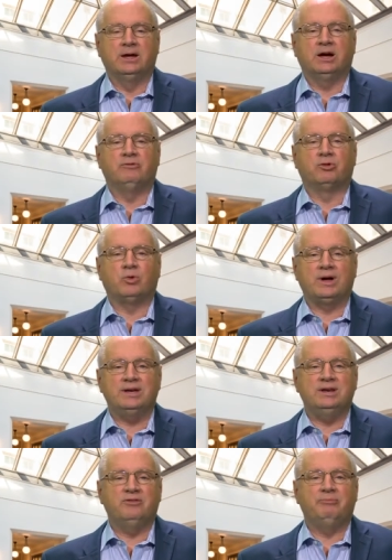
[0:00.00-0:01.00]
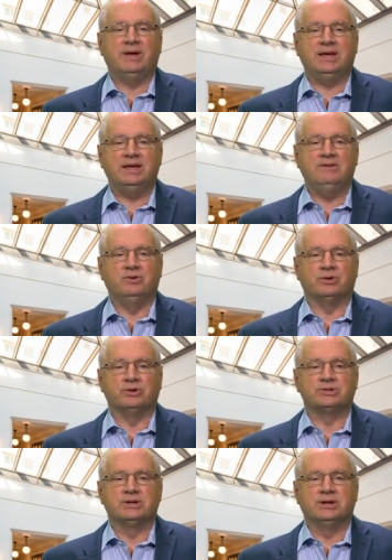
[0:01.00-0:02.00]
a variety of
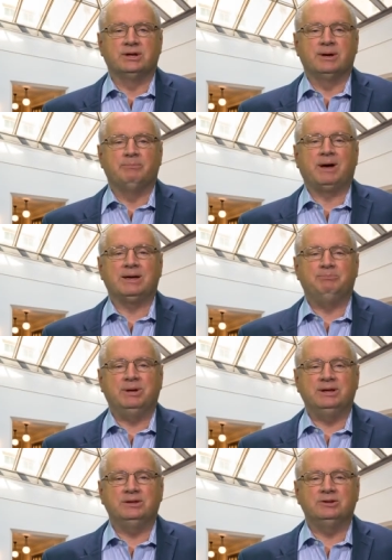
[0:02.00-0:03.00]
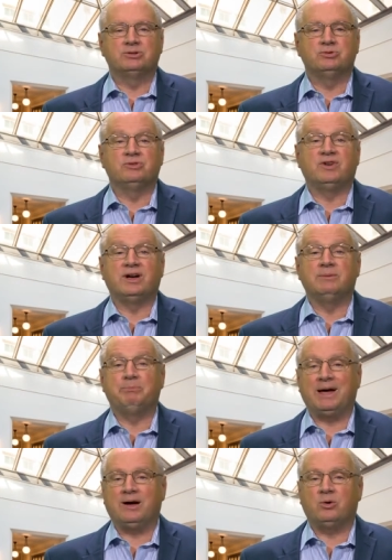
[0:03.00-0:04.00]
behaviors by appealing to divine
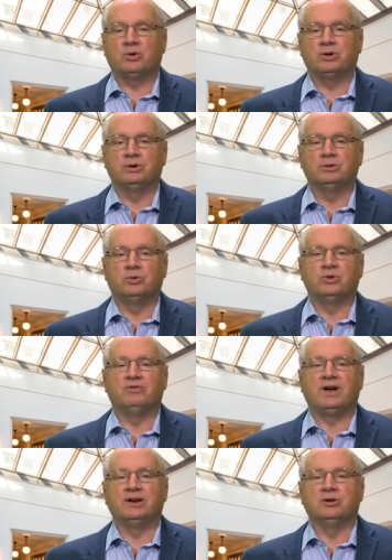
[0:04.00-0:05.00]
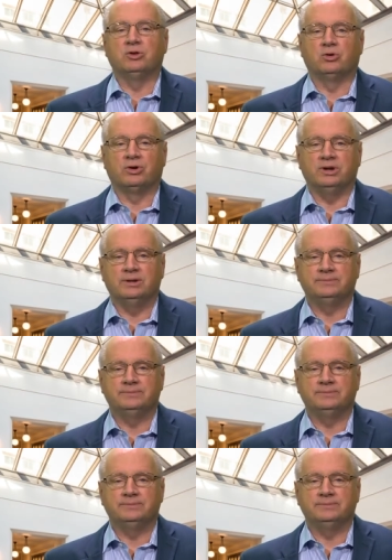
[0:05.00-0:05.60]
power or divine glory.